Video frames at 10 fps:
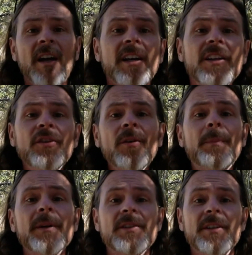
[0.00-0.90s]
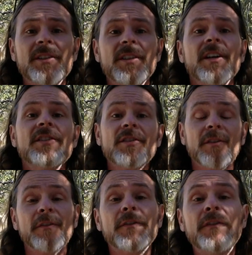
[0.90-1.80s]
Can your business
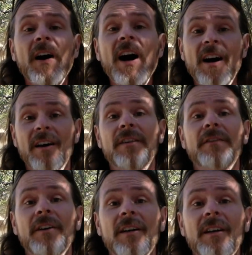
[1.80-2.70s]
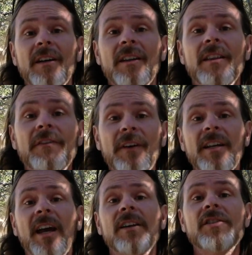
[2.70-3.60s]
survive the
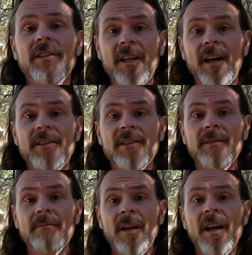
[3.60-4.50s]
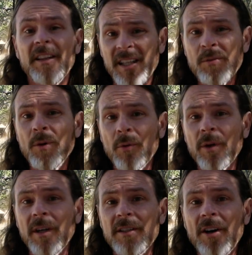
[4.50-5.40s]
vacation test? That's what we're
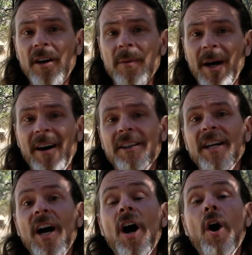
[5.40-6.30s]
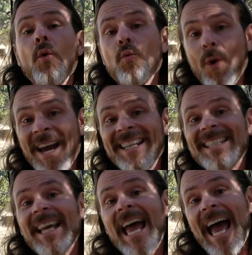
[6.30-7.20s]
going to talk about right